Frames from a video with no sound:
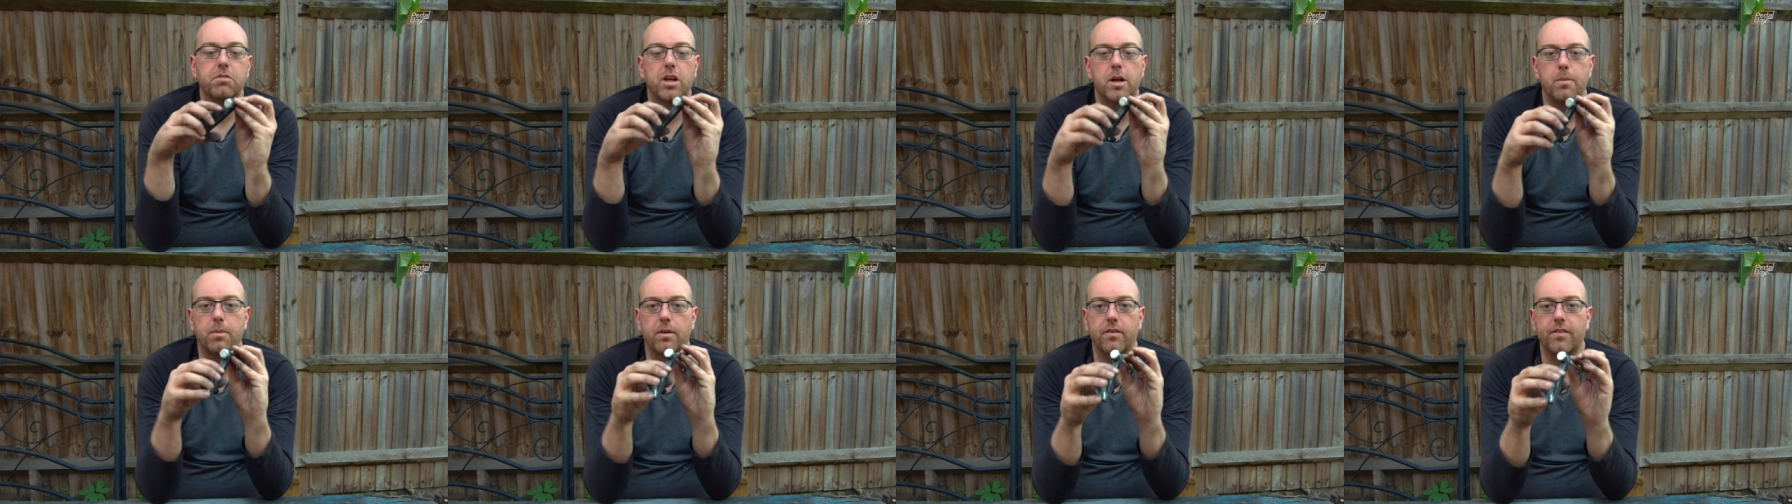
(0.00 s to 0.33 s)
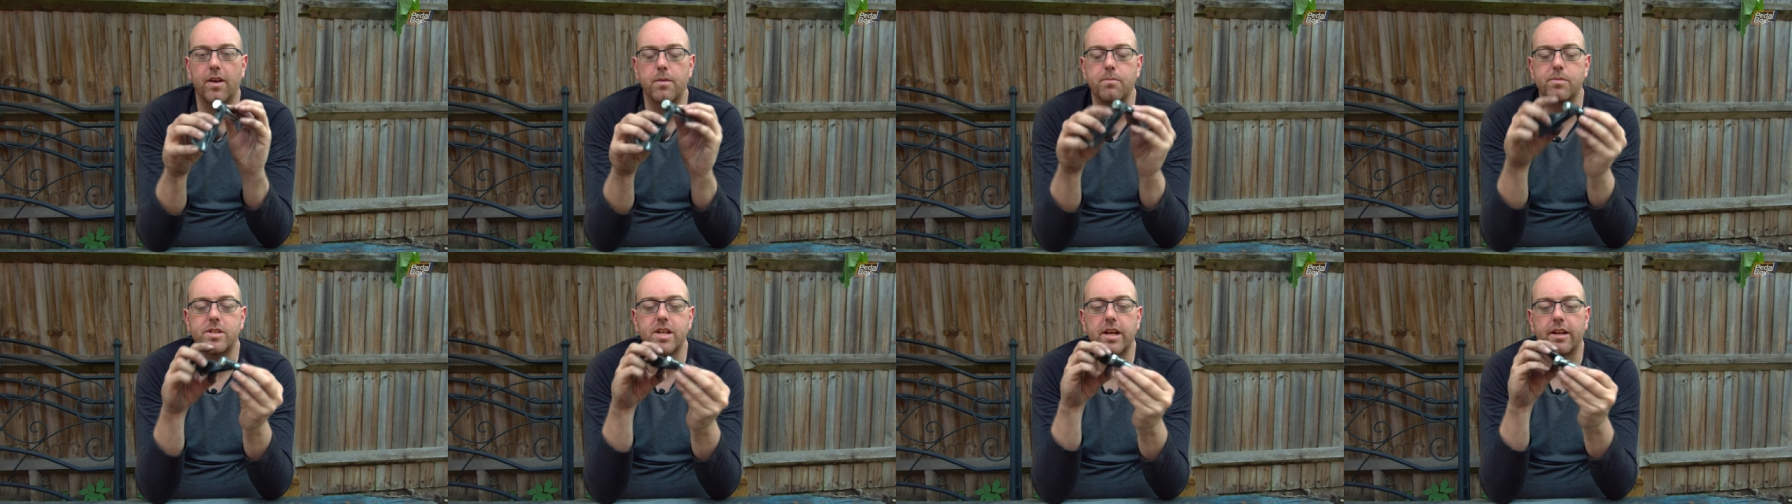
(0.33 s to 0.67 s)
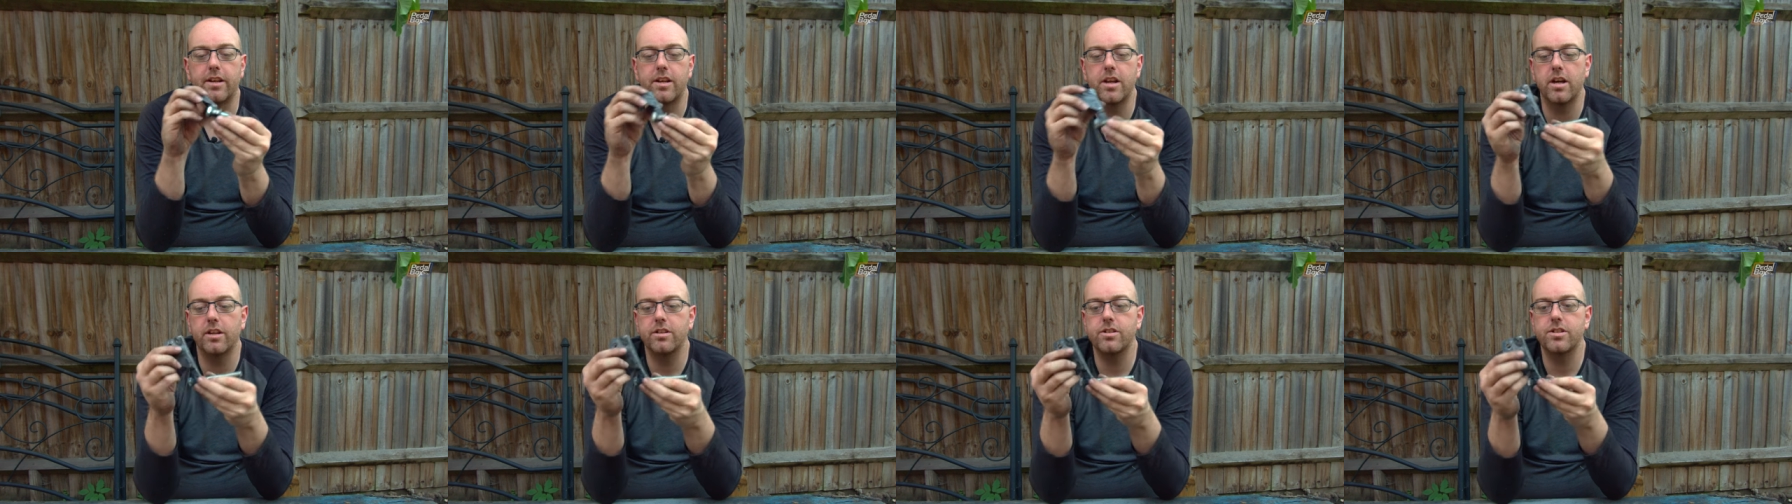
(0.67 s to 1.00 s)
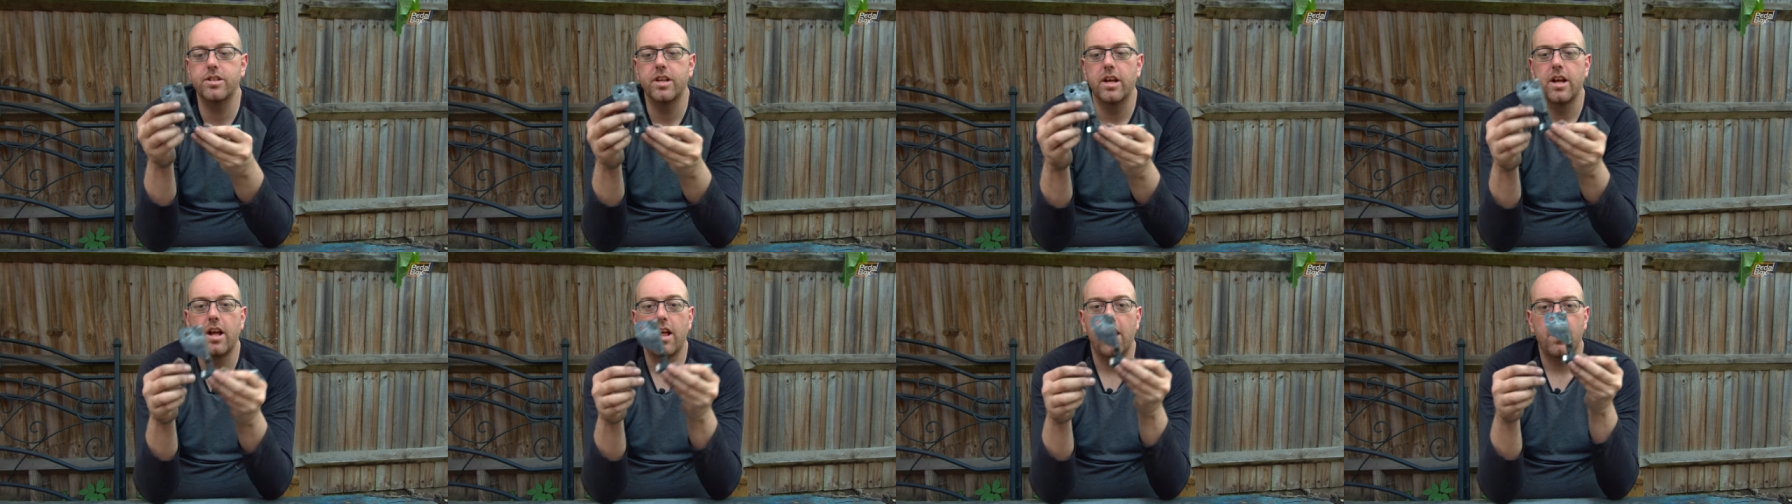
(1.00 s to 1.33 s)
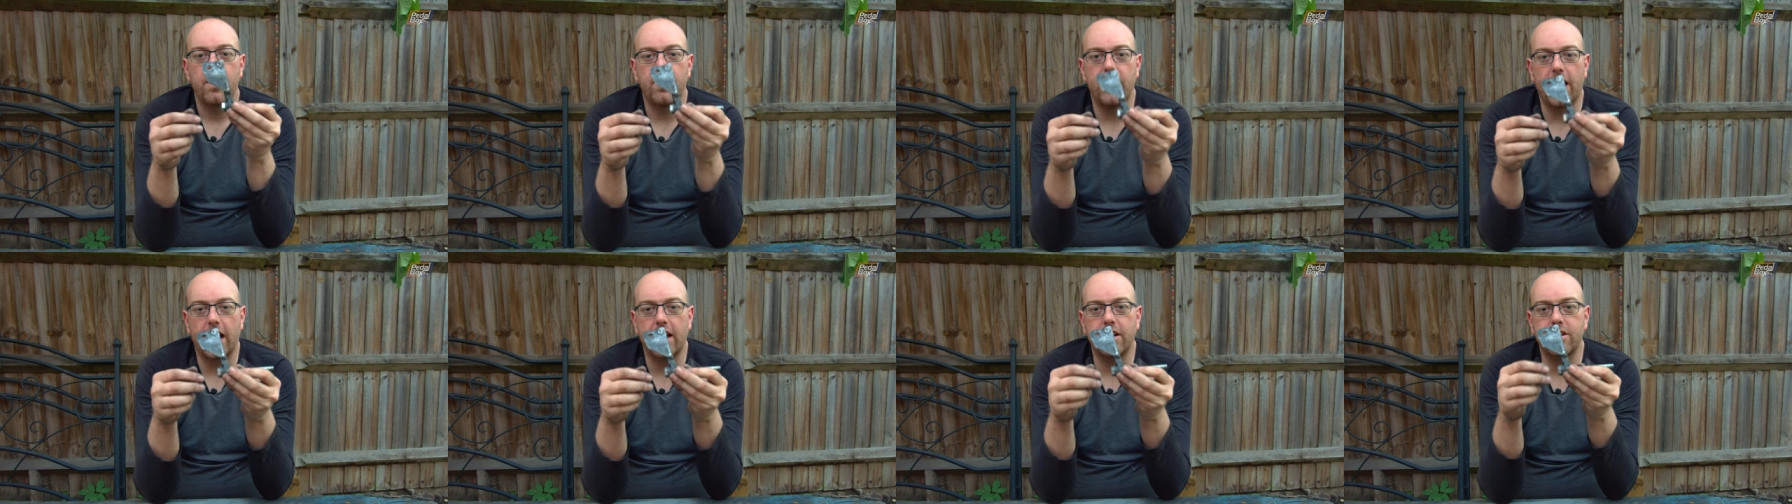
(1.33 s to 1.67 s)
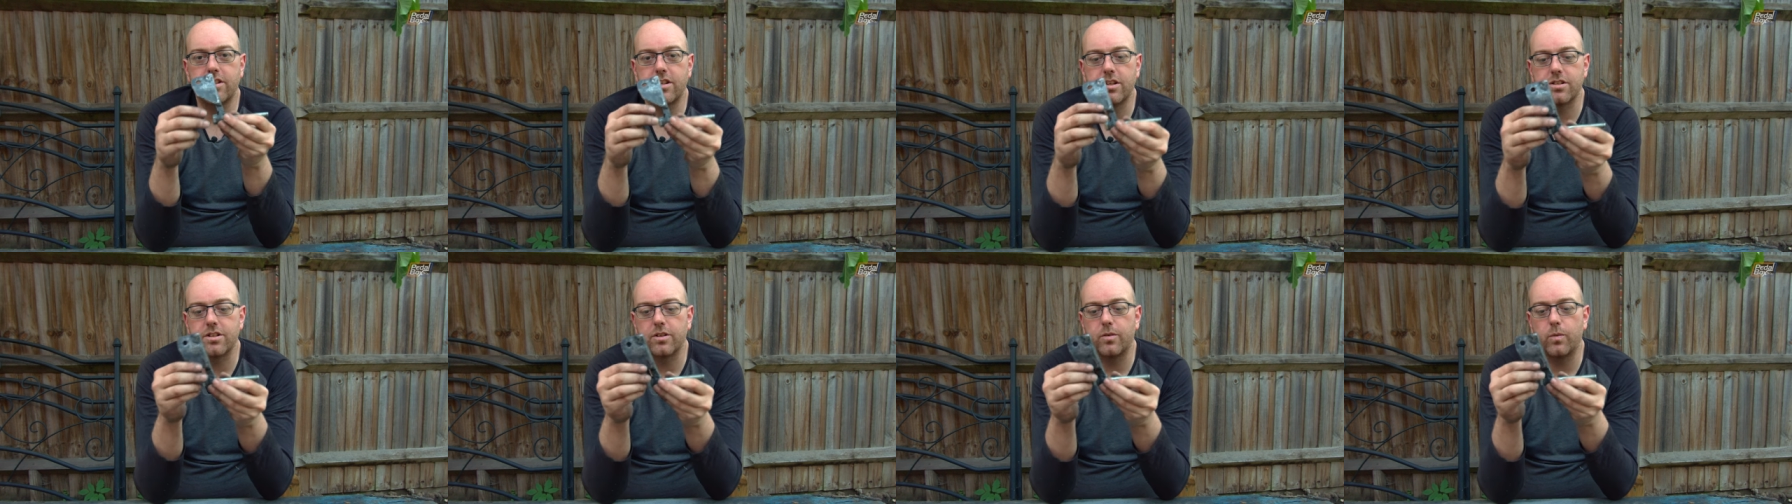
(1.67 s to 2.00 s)
a couple of M ten nuts, that
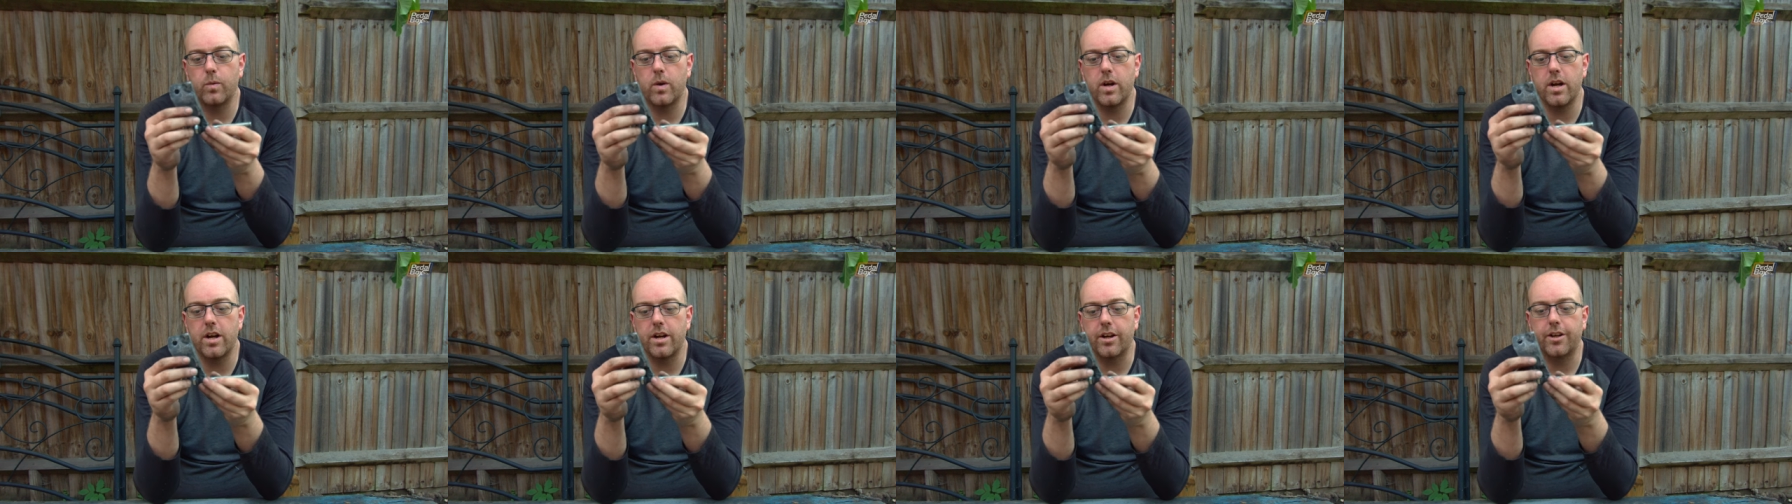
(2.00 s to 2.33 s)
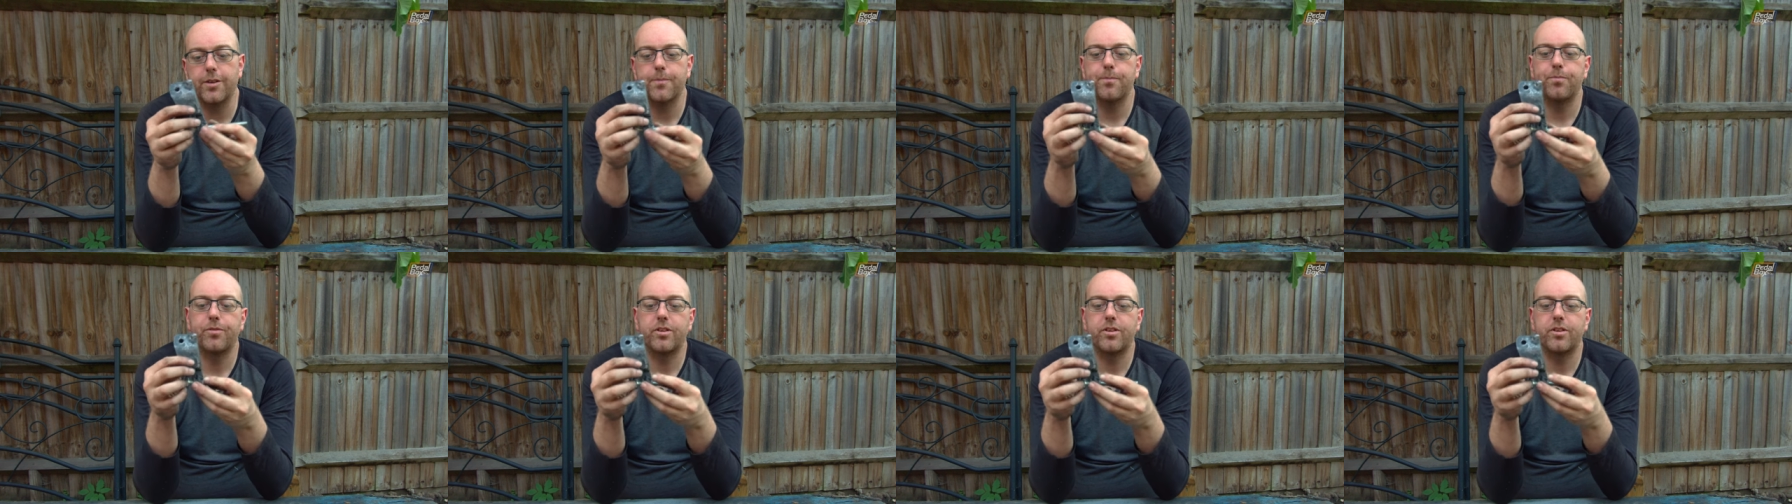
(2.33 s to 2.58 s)
doesn't work.